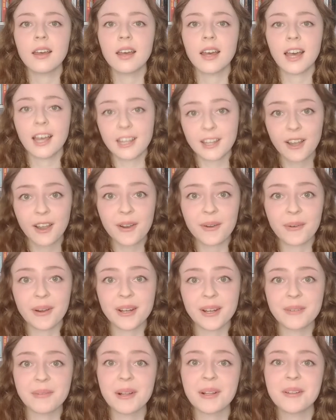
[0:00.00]
Hello
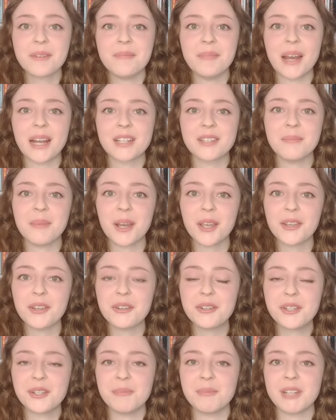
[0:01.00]
and welcome back to my
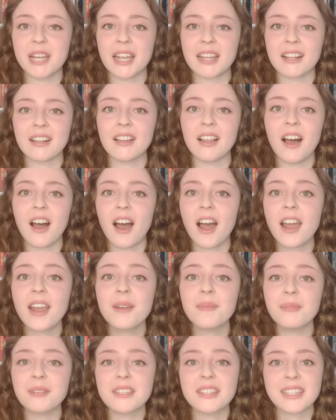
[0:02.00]
YouTube channel.
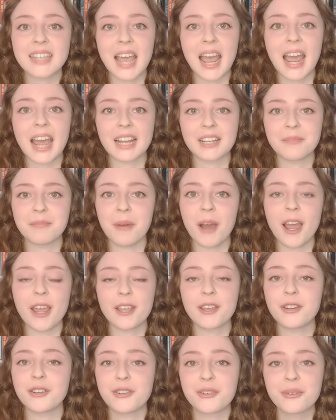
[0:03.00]
I was tagged by
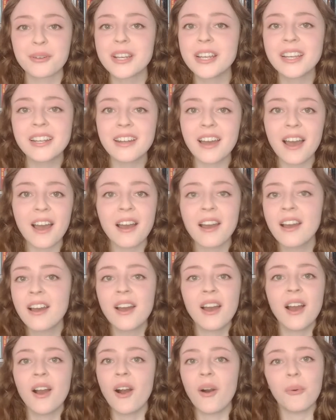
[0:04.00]
Katrina,
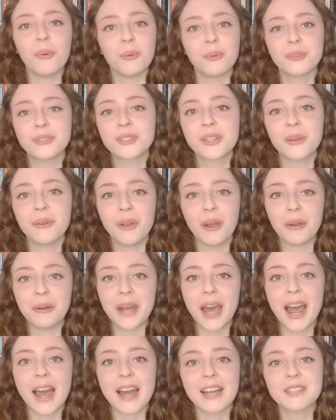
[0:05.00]
also known
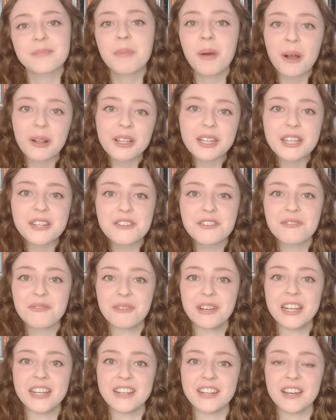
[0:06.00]
as
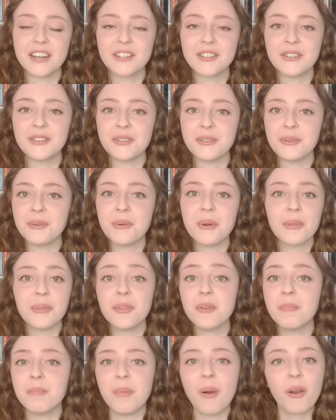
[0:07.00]
PolynesianReader, to do
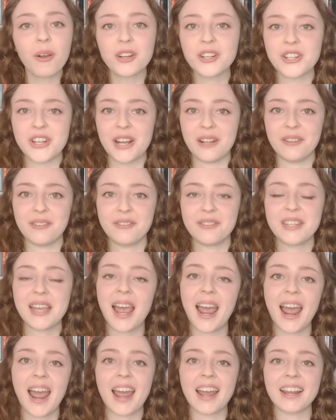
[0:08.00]
the bookshelf
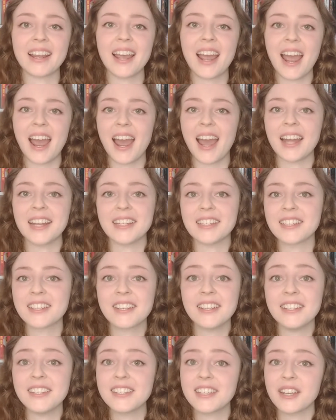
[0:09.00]
tag, and
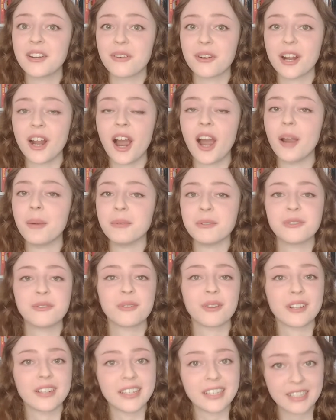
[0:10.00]
considering I was
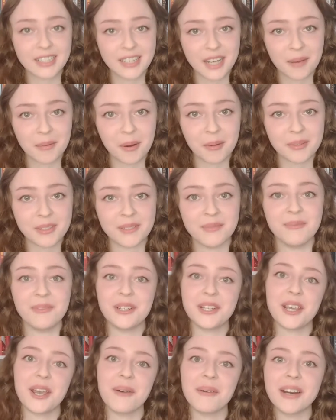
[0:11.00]
struggling to come up with some
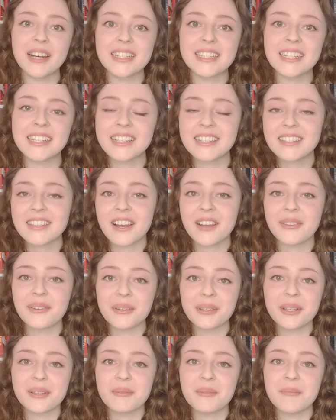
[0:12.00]
video ideas, I
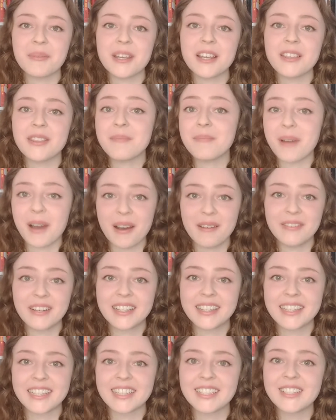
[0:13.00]
thought this would be the
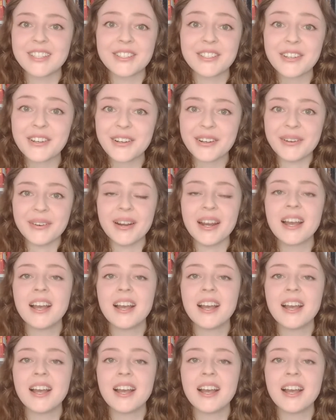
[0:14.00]
perfect thing to do.